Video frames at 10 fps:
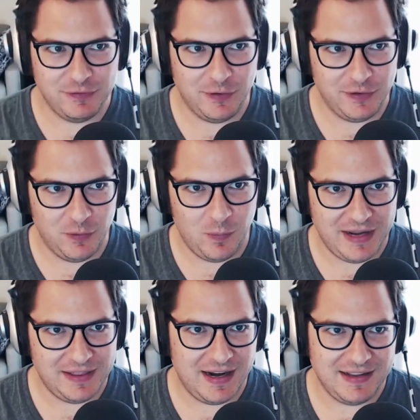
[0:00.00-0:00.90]
in a way that
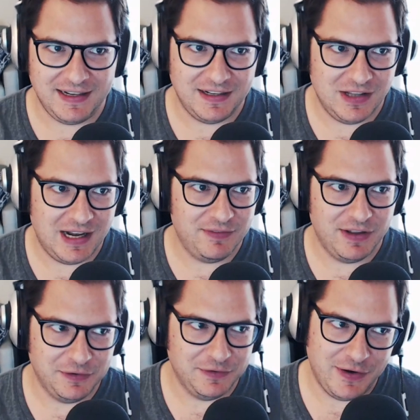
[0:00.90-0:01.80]
I think a lot of other
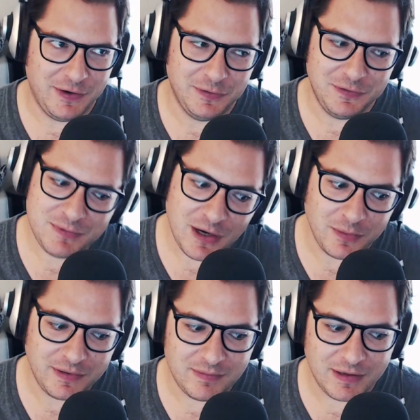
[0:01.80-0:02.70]
phones don't.
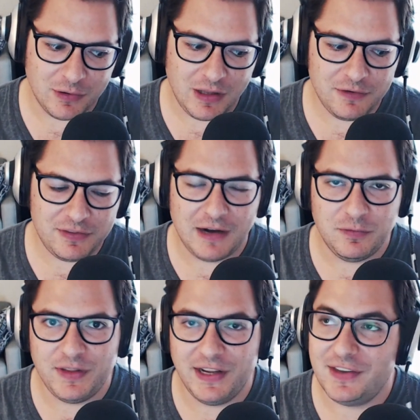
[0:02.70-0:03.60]
There are a lot of thoughtful
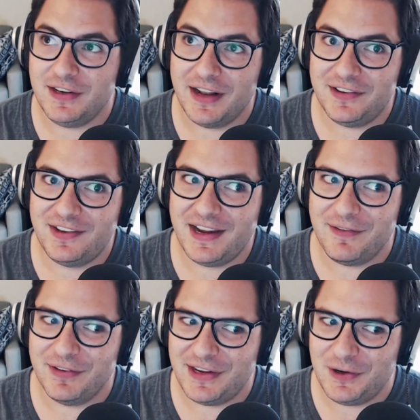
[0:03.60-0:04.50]
things, and not say
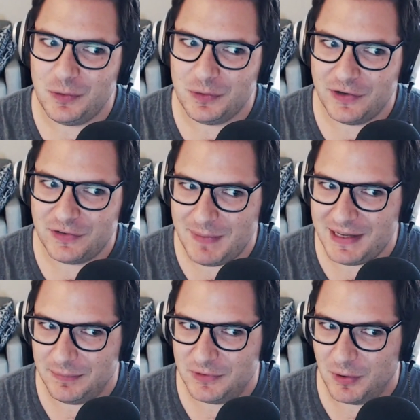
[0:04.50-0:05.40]
everything Google does to make
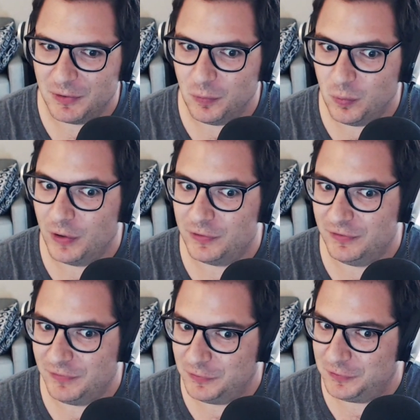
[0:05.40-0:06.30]
them smarter works the
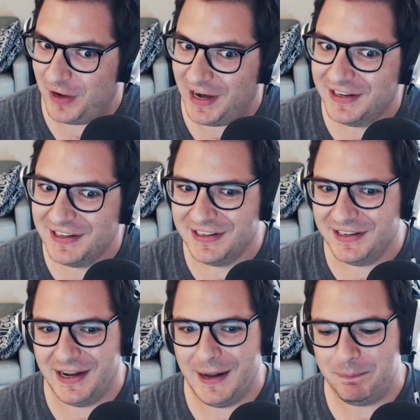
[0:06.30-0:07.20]
first try.
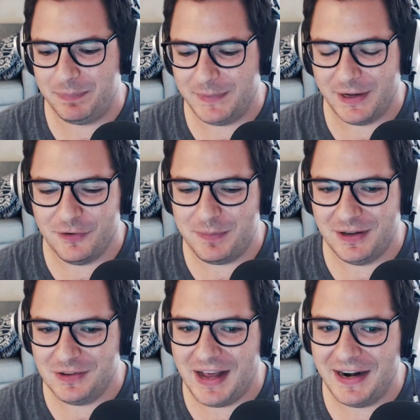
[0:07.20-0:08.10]
Um, there have been a
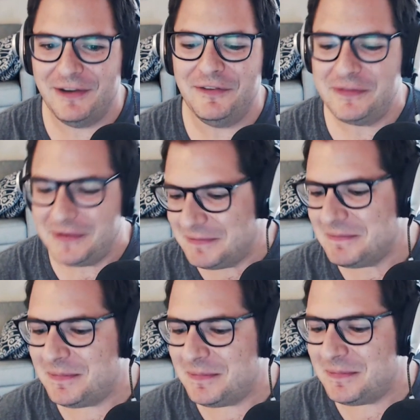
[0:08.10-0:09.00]
lot of
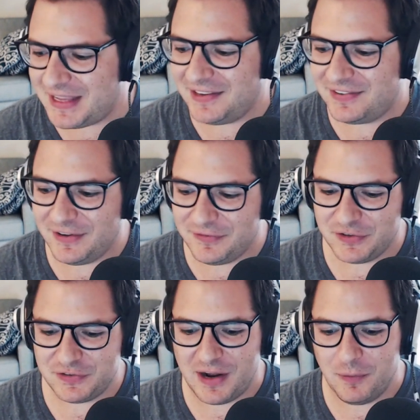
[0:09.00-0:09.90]
things that have just
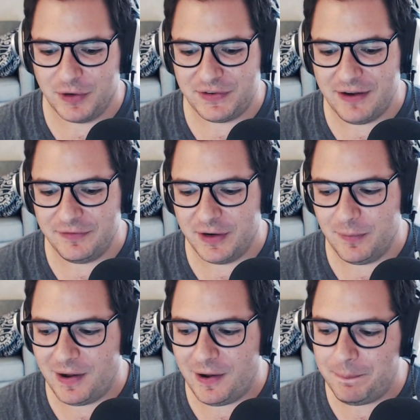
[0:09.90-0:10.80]
not worked out very
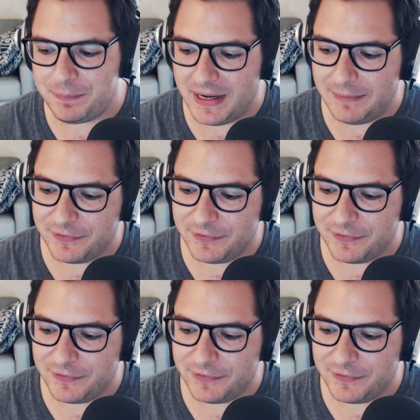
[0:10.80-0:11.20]
well. Um, for